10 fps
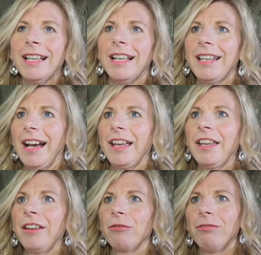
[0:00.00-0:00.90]
and
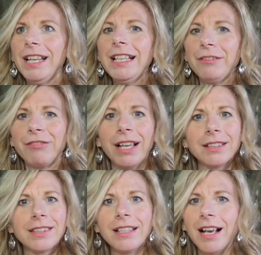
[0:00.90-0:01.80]
I really
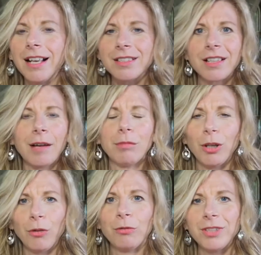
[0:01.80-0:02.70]
felt the last couple
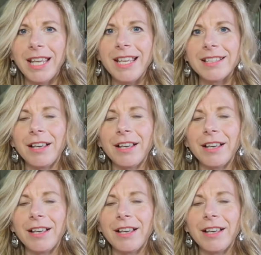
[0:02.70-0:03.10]
of days,